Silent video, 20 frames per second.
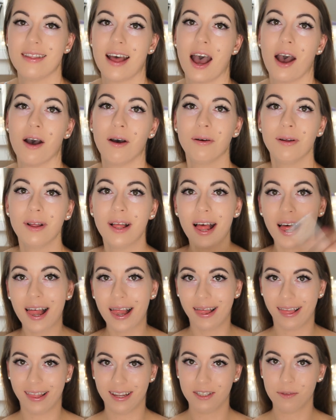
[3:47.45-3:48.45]
now
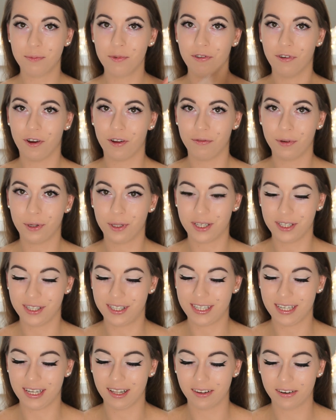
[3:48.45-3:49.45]
let's move on with
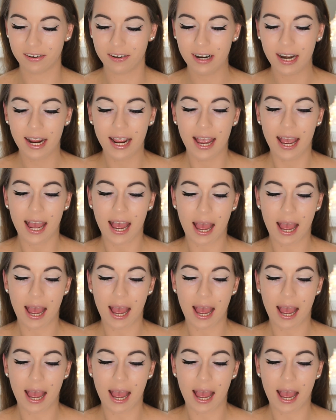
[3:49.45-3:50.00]
concealer.